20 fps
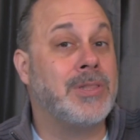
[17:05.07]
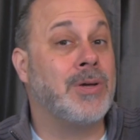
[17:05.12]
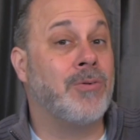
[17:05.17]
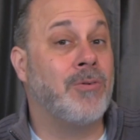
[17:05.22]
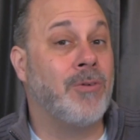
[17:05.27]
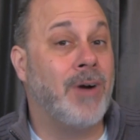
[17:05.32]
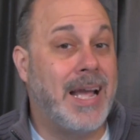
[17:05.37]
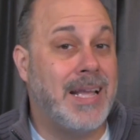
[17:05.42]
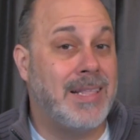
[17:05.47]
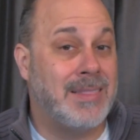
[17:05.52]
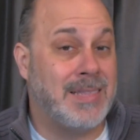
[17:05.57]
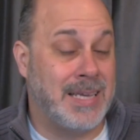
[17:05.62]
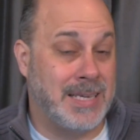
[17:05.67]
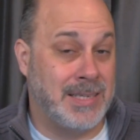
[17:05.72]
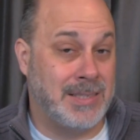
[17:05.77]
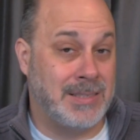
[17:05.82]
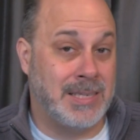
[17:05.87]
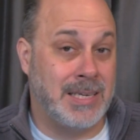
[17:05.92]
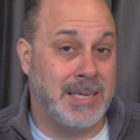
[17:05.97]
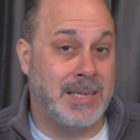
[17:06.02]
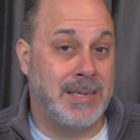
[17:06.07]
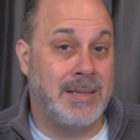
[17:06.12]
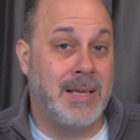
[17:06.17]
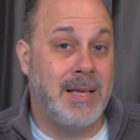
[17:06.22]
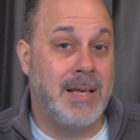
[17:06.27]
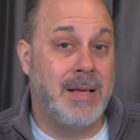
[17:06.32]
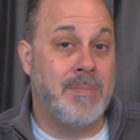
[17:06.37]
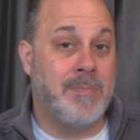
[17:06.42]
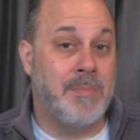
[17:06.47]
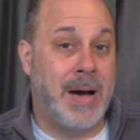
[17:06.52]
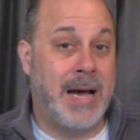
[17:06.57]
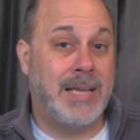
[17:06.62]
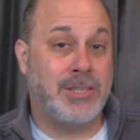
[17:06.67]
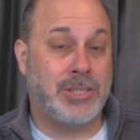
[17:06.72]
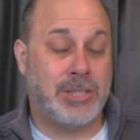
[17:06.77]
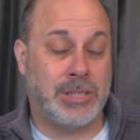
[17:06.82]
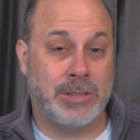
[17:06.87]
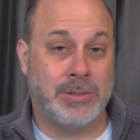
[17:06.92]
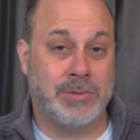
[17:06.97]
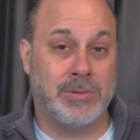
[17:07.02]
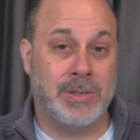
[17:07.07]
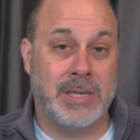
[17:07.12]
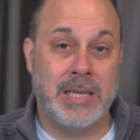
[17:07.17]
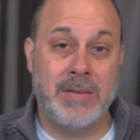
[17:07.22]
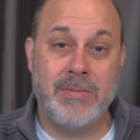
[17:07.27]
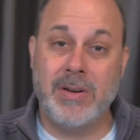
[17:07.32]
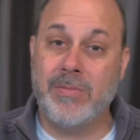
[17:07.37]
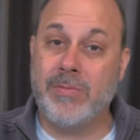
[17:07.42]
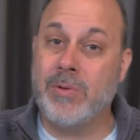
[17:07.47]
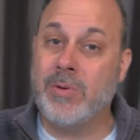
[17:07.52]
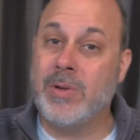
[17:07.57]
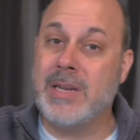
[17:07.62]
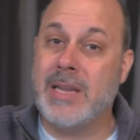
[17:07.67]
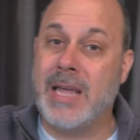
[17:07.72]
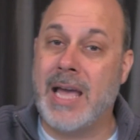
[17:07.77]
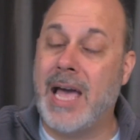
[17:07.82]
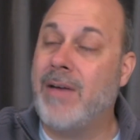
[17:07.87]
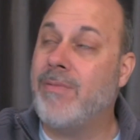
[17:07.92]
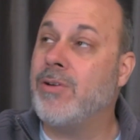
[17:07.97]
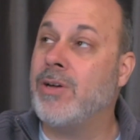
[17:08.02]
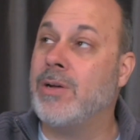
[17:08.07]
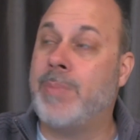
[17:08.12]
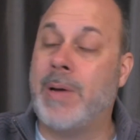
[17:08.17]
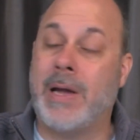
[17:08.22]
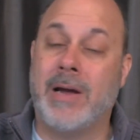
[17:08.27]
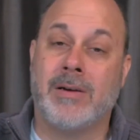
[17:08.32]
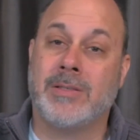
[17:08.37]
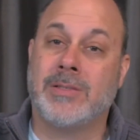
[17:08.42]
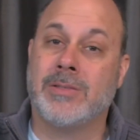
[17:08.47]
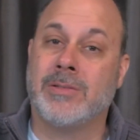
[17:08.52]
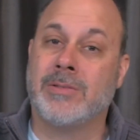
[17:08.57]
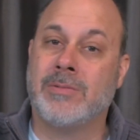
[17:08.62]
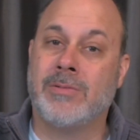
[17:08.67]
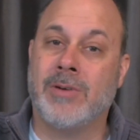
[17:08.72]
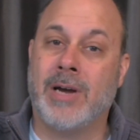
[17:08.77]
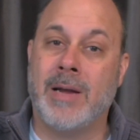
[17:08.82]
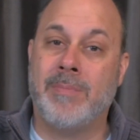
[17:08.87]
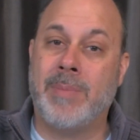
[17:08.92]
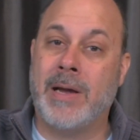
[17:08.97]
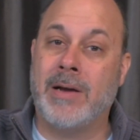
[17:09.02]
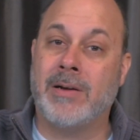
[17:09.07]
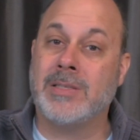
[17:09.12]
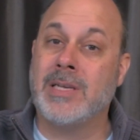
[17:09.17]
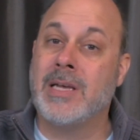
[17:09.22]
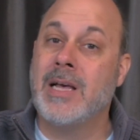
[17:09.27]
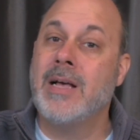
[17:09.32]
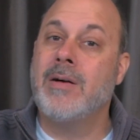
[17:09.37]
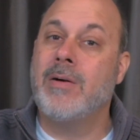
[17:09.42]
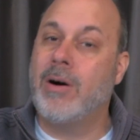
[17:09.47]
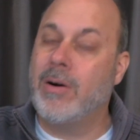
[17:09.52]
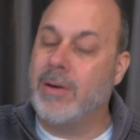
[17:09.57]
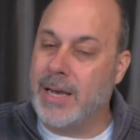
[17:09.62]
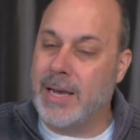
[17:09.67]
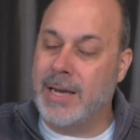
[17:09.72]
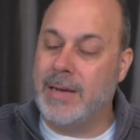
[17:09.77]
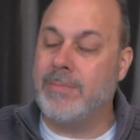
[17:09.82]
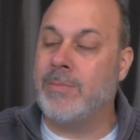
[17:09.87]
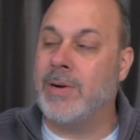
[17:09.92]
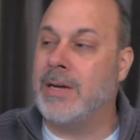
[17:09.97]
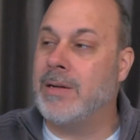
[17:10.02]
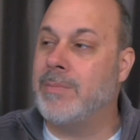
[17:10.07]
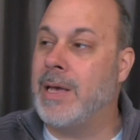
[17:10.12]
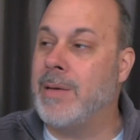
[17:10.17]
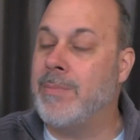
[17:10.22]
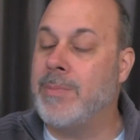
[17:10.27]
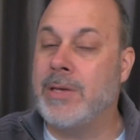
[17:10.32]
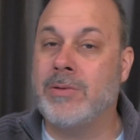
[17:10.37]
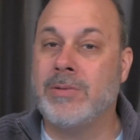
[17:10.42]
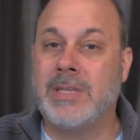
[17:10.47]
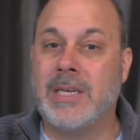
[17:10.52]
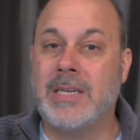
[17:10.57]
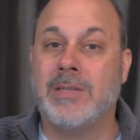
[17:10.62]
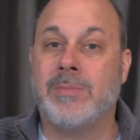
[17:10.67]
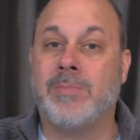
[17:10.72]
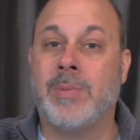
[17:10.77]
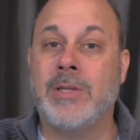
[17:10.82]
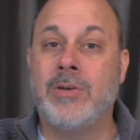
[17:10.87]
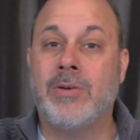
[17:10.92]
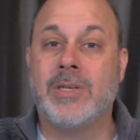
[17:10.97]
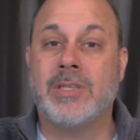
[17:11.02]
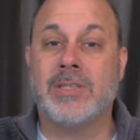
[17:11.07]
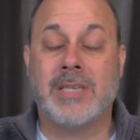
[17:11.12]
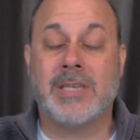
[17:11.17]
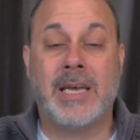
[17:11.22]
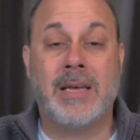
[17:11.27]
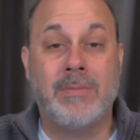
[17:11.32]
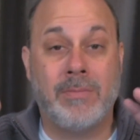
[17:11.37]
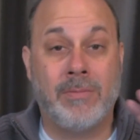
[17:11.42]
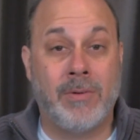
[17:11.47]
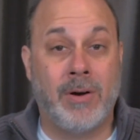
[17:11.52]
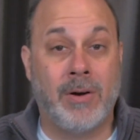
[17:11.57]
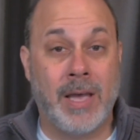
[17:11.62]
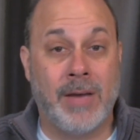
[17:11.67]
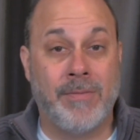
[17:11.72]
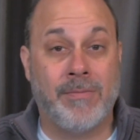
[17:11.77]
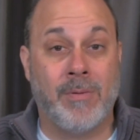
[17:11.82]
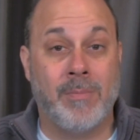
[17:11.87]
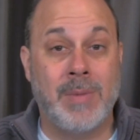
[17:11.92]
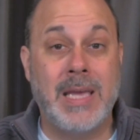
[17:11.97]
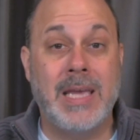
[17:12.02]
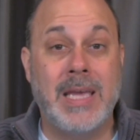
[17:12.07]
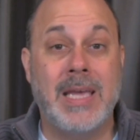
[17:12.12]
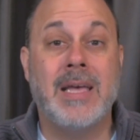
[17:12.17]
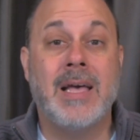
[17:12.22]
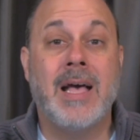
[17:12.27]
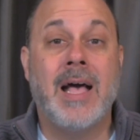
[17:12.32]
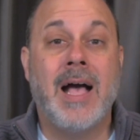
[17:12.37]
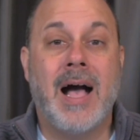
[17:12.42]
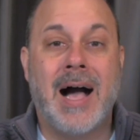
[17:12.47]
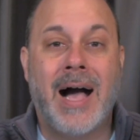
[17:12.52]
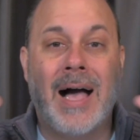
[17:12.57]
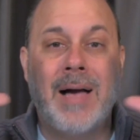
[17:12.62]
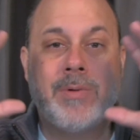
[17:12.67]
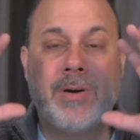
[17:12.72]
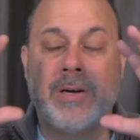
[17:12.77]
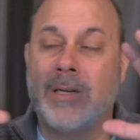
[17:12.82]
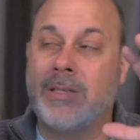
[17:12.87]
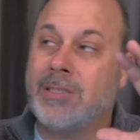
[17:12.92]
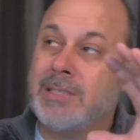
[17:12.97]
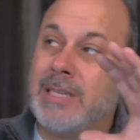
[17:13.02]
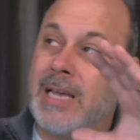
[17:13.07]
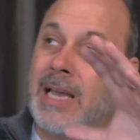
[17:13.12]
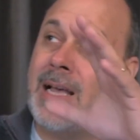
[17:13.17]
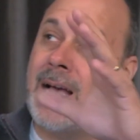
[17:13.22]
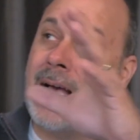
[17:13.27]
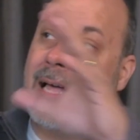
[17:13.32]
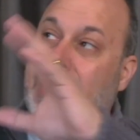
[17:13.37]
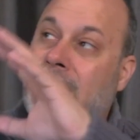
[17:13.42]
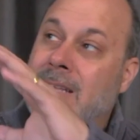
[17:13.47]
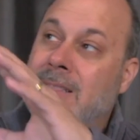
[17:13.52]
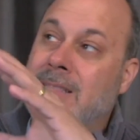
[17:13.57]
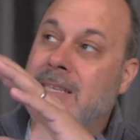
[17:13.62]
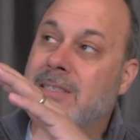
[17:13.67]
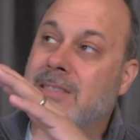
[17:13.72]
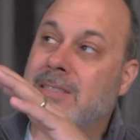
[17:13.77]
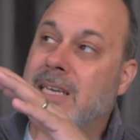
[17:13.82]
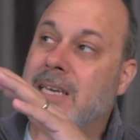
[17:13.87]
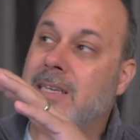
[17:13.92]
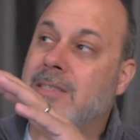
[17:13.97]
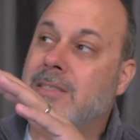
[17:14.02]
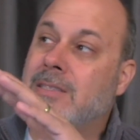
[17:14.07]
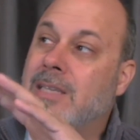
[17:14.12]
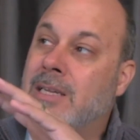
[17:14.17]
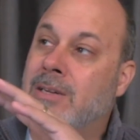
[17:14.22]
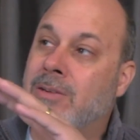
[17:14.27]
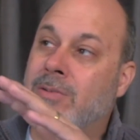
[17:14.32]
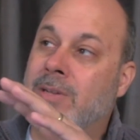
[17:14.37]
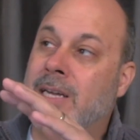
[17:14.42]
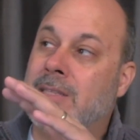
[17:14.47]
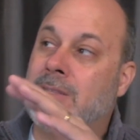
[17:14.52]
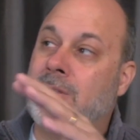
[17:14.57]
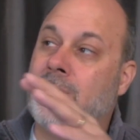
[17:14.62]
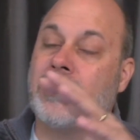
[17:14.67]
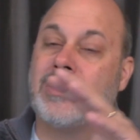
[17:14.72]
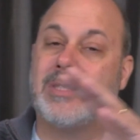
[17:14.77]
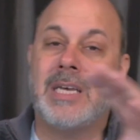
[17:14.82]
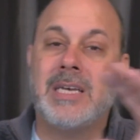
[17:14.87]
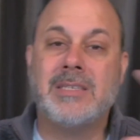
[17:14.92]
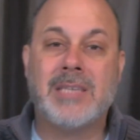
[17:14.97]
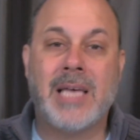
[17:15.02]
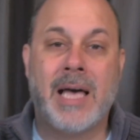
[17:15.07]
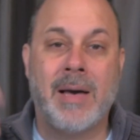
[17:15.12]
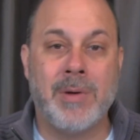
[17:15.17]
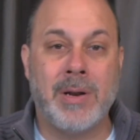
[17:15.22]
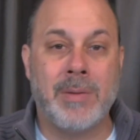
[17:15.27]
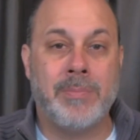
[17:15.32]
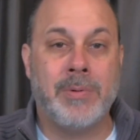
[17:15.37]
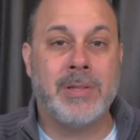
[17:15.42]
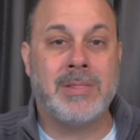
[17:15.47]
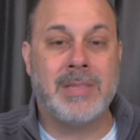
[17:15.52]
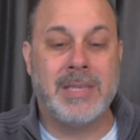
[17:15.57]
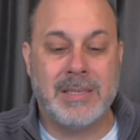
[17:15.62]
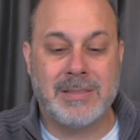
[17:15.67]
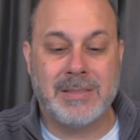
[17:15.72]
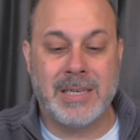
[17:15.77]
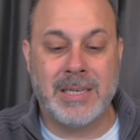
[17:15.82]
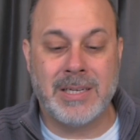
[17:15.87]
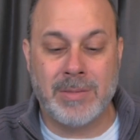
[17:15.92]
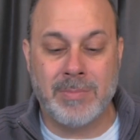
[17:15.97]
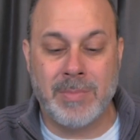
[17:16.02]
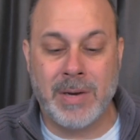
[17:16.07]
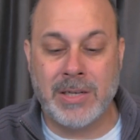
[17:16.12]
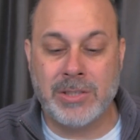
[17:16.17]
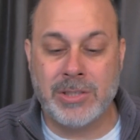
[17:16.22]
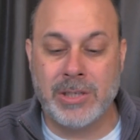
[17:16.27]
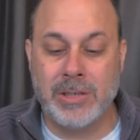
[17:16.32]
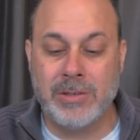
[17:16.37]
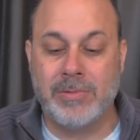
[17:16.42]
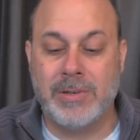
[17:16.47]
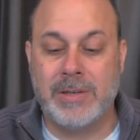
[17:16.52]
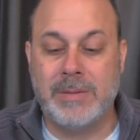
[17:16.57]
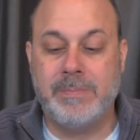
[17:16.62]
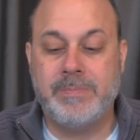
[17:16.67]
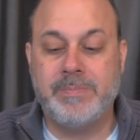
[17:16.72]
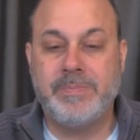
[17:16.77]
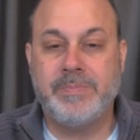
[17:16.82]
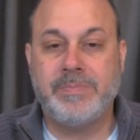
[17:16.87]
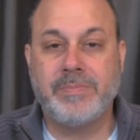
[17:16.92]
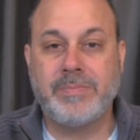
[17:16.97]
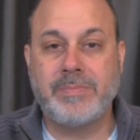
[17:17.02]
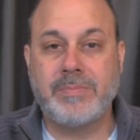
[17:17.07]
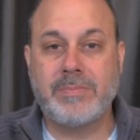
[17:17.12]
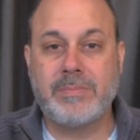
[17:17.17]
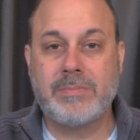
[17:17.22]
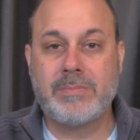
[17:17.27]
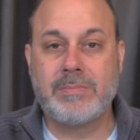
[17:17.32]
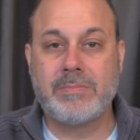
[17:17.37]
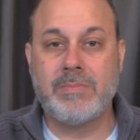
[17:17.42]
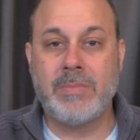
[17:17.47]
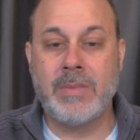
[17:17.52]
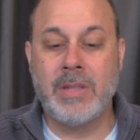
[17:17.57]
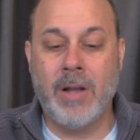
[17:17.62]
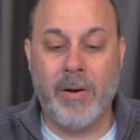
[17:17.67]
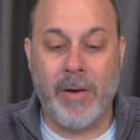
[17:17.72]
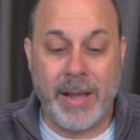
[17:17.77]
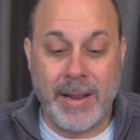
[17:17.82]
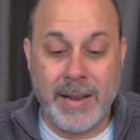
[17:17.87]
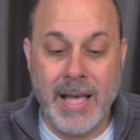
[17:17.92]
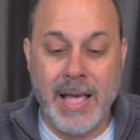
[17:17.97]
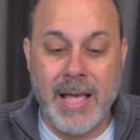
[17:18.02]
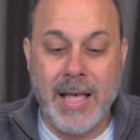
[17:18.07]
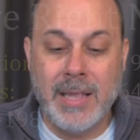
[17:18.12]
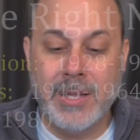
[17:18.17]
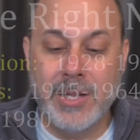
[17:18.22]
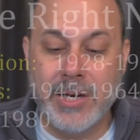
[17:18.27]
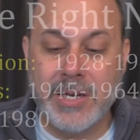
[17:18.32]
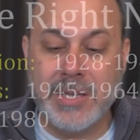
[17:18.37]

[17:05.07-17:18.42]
right things in my children, even if you didn't have good parents or grandparents. Okay, well, maybe you didn't, but you can say, okay, for me, I'm going to say, I like these things, I don't like those things, I'm going to put this into my children. All right, look at